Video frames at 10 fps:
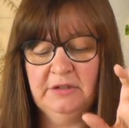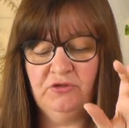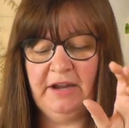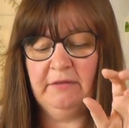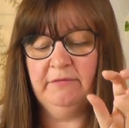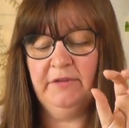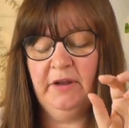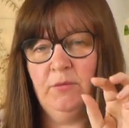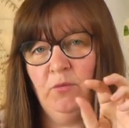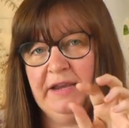The
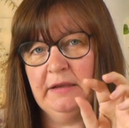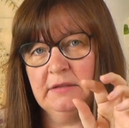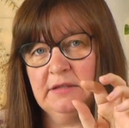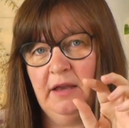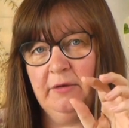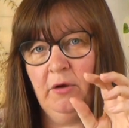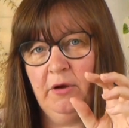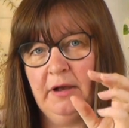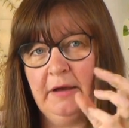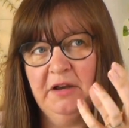dragonfly wings have got
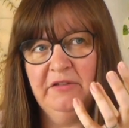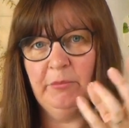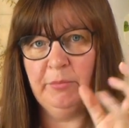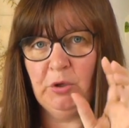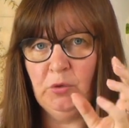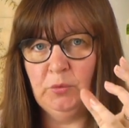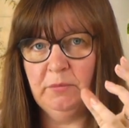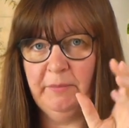a kind of a blue